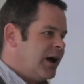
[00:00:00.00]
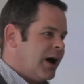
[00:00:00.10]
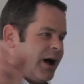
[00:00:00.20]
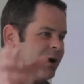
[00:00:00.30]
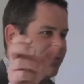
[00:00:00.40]

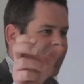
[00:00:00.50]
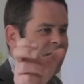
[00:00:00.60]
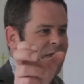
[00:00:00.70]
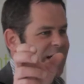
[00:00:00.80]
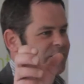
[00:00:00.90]

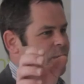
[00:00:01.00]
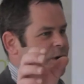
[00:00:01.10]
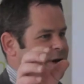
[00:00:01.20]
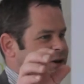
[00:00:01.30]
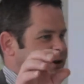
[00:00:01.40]
and that's
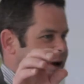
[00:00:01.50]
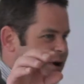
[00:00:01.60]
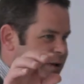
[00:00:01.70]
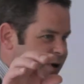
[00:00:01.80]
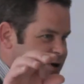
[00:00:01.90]
what needs to go
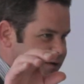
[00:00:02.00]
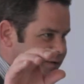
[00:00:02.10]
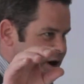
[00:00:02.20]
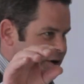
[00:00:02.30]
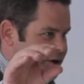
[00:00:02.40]
in your budget
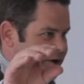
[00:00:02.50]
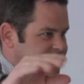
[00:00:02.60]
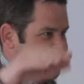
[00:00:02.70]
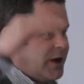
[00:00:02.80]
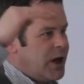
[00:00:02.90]
for
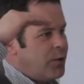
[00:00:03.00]
electricity.